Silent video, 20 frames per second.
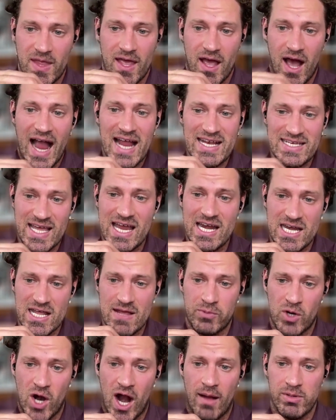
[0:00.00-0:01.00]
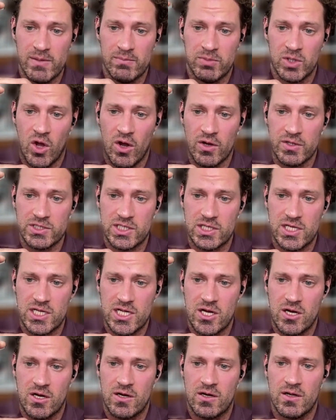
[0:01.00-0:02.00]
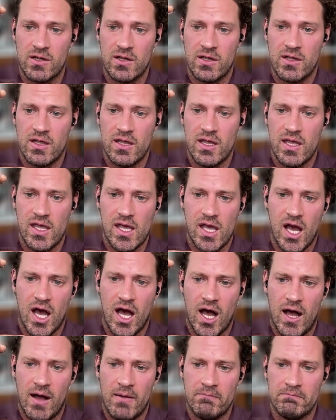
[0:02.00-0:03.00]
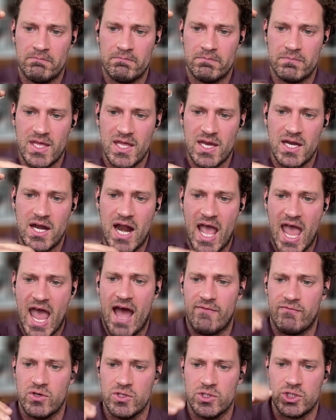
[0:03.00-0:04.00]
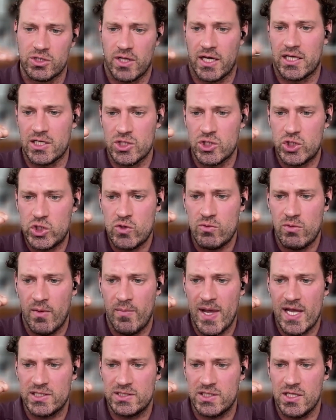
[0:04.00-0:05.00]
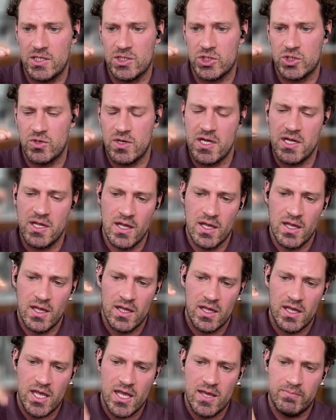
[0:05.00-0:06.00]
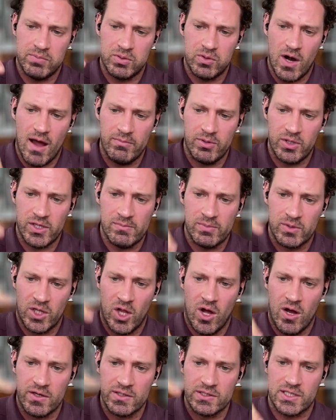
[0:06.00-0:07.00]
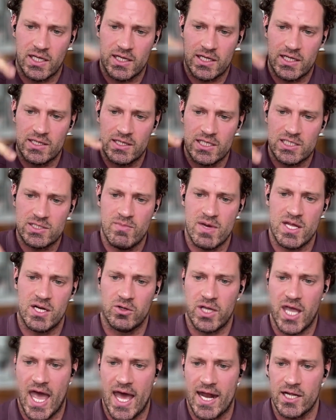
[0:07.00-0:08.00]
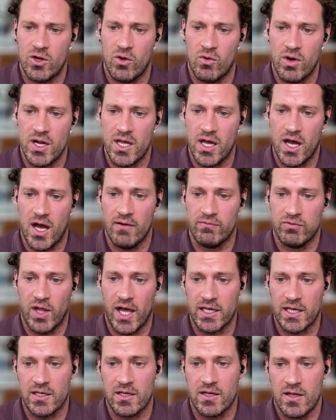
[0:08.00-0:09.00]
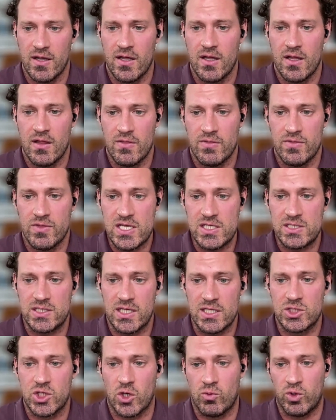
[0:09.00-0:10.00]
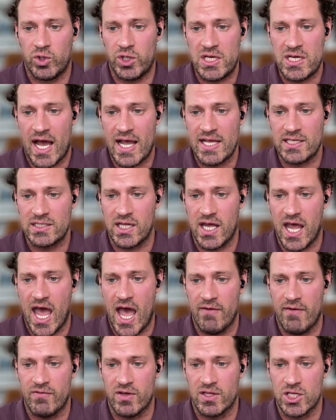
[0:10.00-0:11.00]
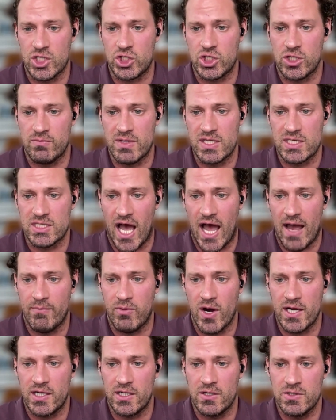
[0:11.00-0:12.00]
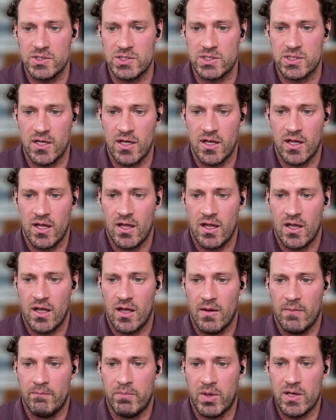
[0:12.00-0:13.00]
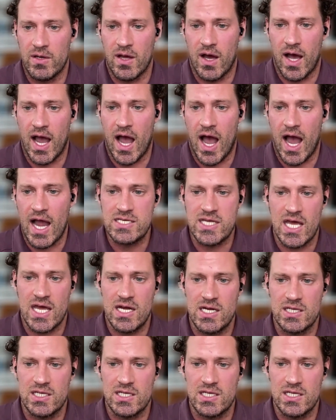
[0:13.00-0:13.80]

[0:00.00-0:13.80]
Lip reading: identity probably belongs in here. In an average like consumer based industry, it probably belongs like in this middle category of like, these things are really nice to have and they should be tiebreakers. But identity